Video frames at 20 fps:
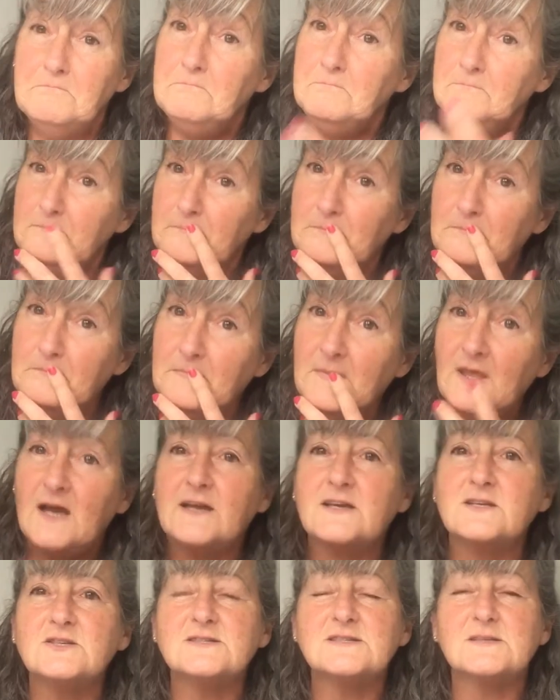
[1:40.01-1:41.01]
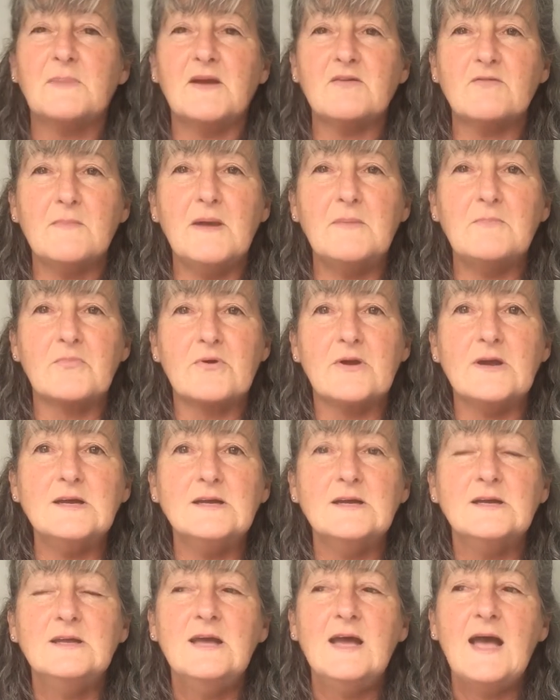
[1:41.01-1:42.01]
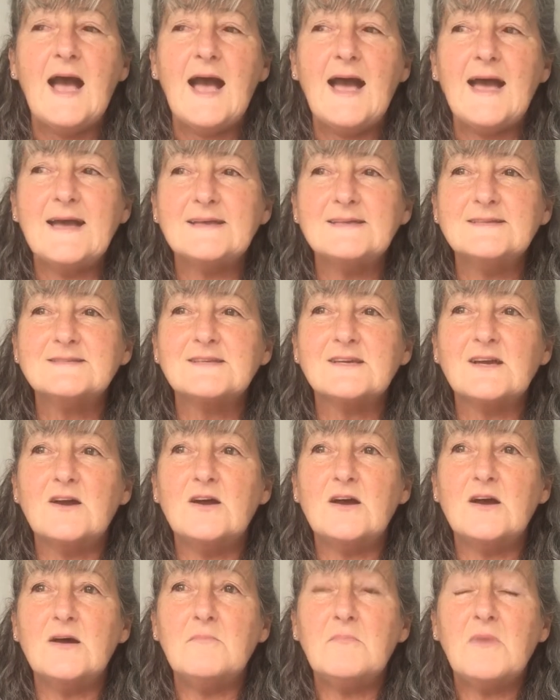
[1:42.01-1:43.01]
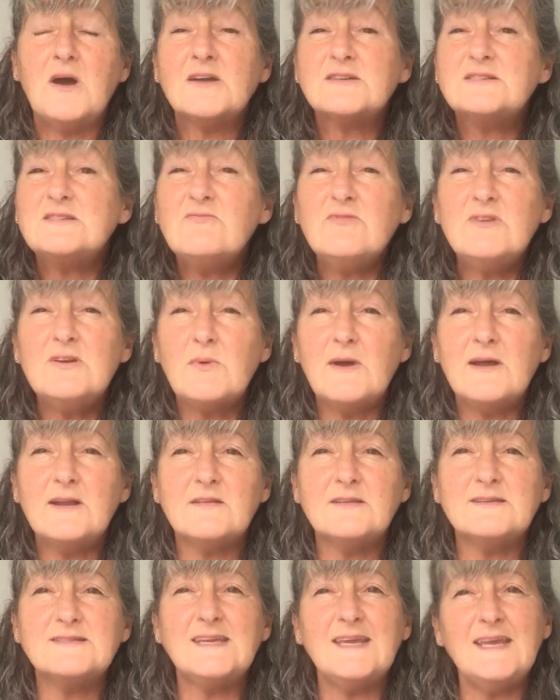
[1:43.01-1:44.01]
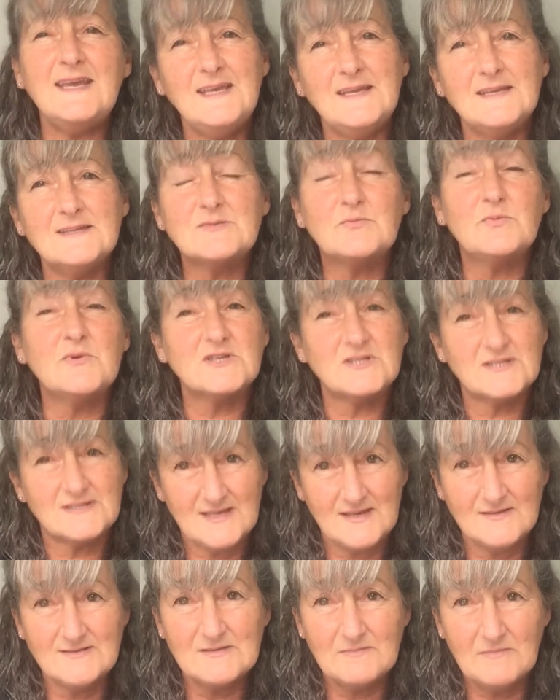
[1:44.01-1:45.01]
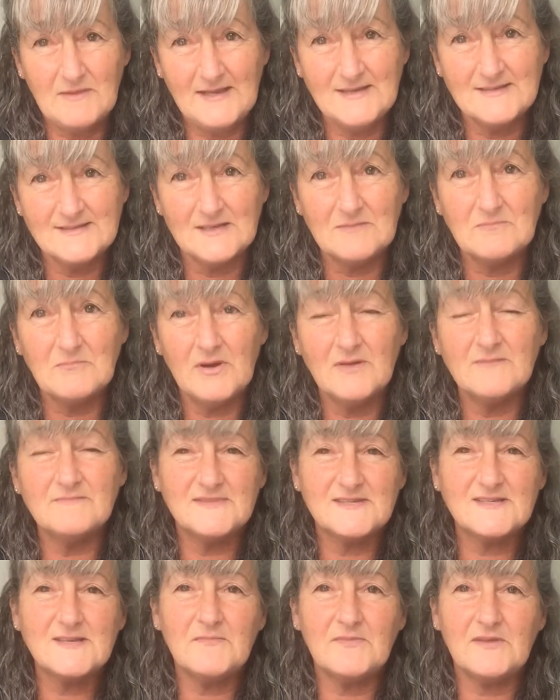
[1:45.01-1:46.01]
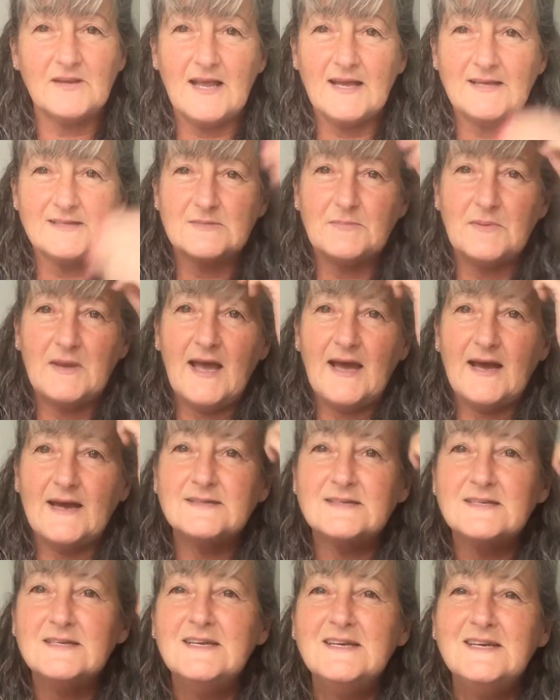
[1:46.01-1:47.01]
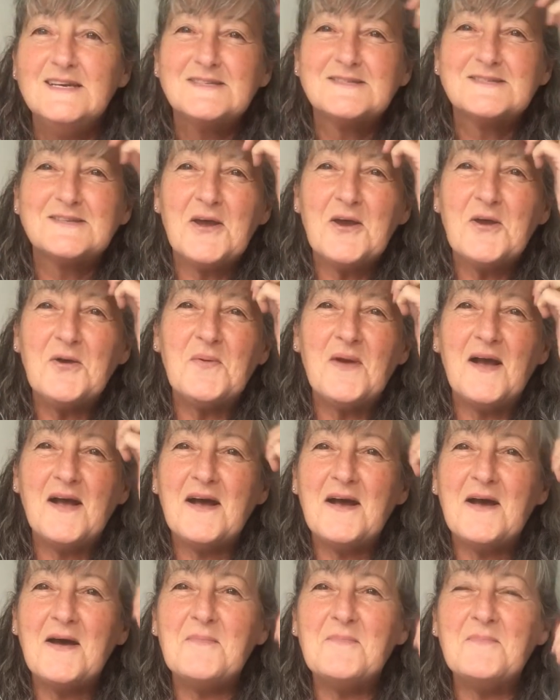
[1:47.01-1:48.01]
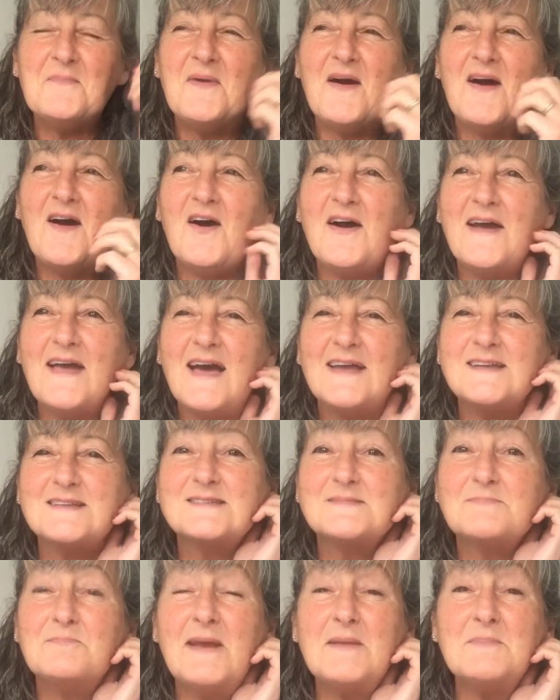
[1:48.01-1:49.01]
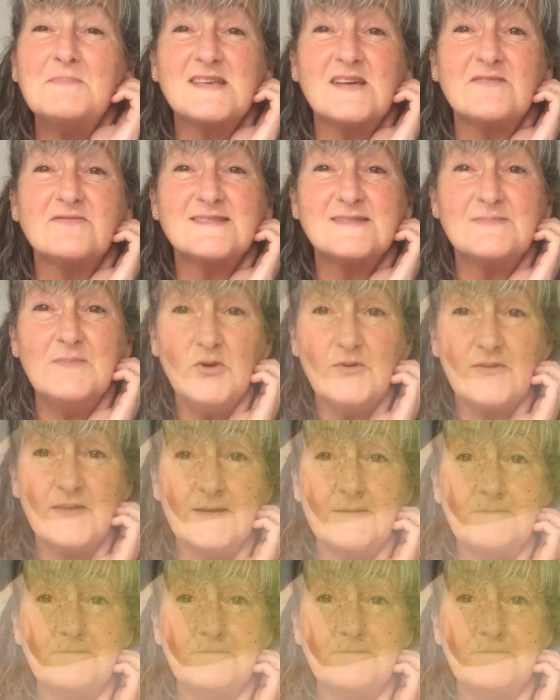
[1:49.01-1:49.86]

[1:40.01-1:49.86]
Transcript: I can just about remember it, and I didn't really want anything to eat, which sounds amazing, but something had to be had. So I made myself a smoothie.